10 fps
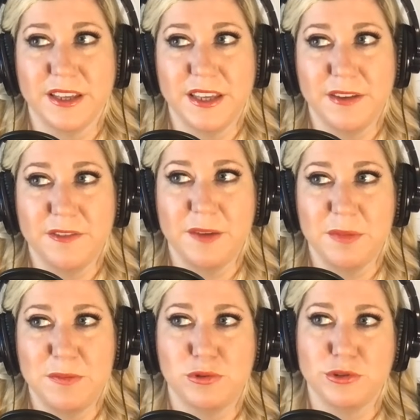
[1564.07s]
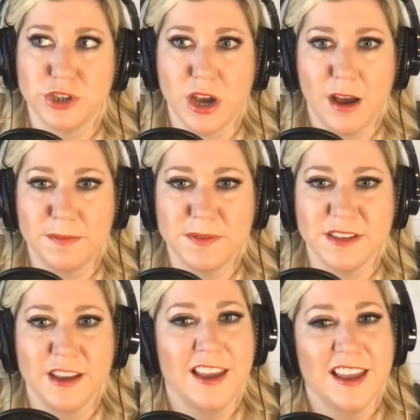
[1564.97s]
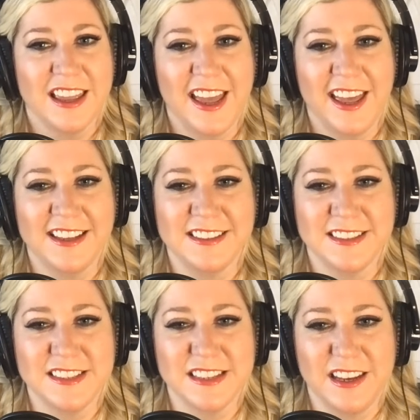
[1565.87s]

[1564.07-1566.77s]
giving people jobs and